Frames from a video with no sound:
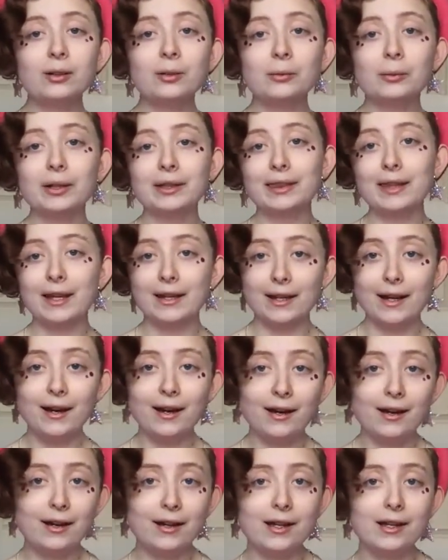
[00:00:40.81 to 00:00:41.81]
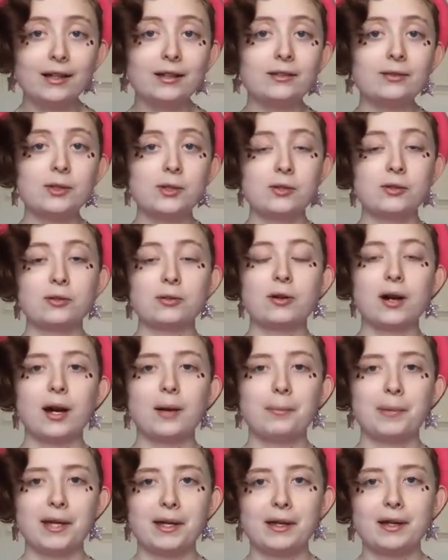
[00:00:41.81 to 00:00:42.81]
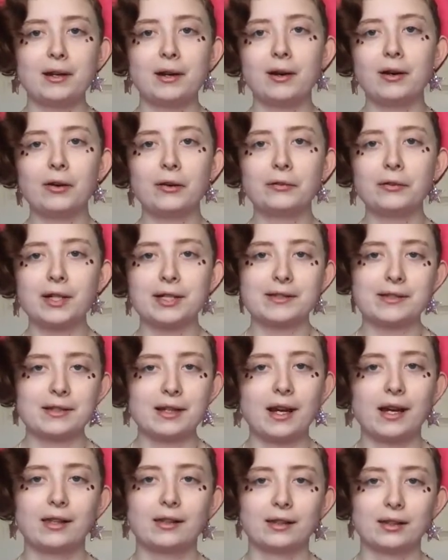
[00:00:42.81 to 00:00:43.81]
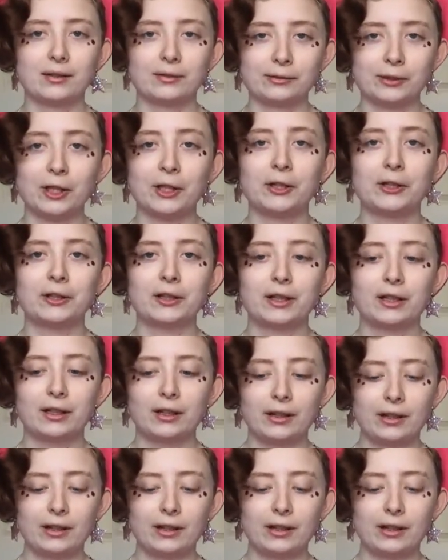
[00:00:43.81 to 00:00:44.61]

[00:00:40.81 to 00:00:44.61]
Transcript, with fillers: what they are and do a bit of a styling vlog.